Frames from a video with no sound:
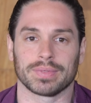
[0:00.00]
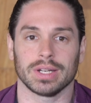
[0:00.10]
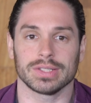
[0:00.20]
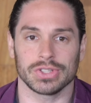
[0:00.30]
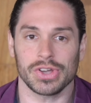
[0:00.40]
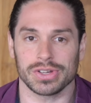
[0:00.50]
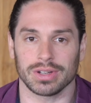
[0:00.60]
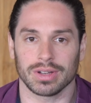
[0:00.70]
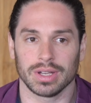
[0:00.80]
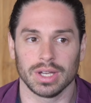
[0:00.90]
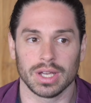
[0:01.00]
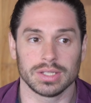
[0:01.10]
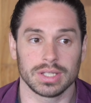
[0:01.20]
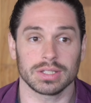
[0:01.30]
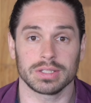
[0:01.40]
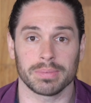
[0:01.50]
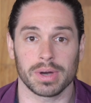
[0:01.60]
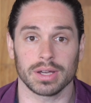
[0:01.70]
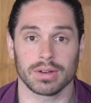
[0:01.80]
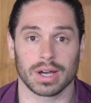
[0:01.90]
And it's not. He's addicted to
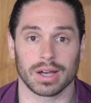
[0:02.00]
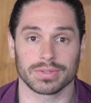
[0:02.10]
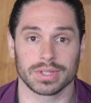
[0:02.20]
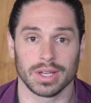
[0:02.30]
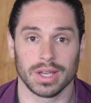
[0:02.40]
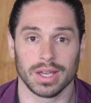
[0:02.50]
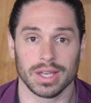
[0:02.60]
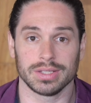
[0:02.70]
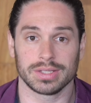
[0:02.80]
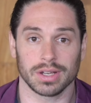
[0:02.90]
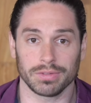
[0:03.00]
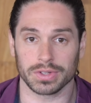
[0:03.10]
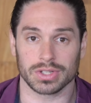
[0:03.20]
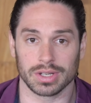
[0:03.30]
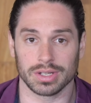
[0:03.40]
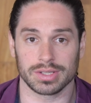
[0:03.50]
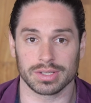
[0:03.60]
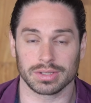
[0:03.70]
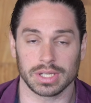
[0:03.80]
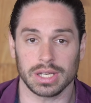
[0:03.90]
Minecraft. His selfishness
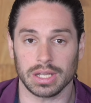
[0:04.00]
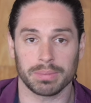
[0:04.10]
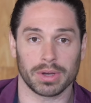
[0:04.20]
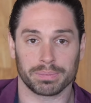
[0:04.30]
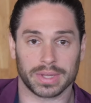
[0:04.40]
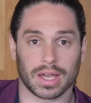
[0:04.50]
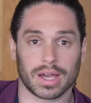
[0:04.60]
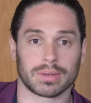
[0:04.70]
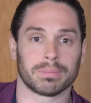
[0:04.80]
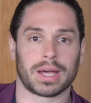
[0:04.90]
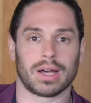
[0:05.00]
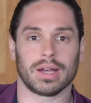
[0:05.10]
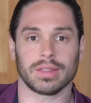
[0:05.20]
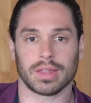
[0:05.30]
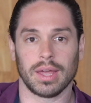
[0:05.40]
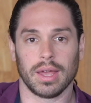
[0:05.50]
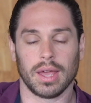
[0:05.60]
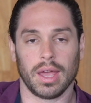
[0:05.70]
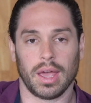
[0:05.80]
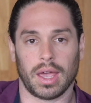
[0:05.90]
is leading him up the garden path,
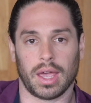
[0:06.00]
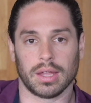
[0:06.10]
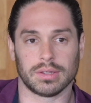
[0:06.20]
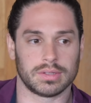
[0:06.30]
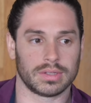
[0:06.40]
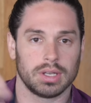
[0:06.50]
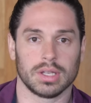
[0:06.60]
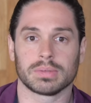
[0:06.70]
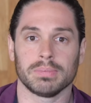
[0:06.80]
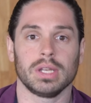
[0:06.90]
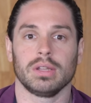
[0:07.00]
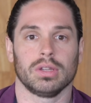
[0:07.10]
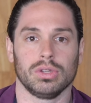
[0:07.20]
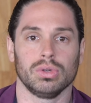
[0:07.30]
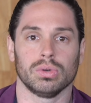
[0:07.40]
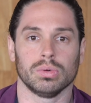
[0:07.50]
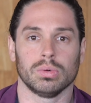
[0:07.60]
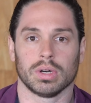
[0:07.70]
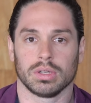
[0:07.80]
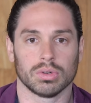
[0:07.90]
and it's meaning that
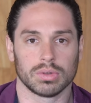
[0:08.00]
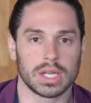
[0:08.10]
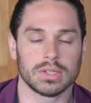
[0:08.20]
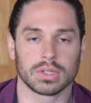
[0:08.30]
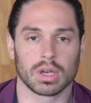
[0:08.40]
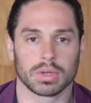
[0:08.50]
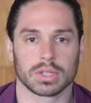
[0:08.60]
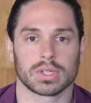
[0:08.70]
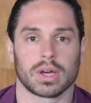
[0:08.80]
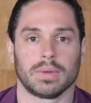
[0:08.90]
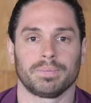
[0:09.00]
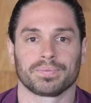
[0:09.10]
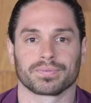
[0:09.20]
your needs are going aside.